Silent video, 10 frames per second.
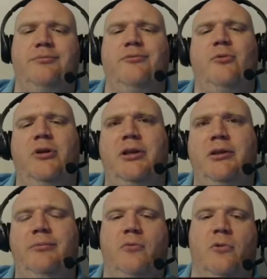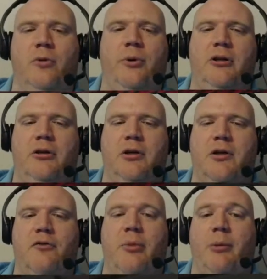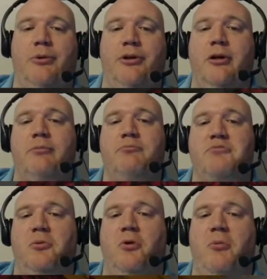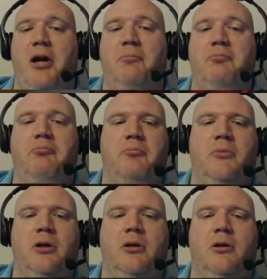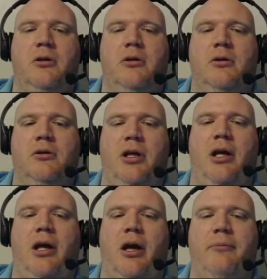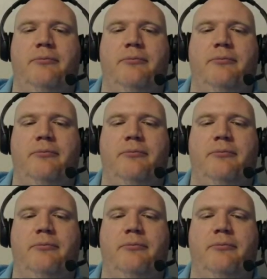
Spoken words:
Really, we're immediately going to cover it back up with dirt, so it won't matter. Yeah.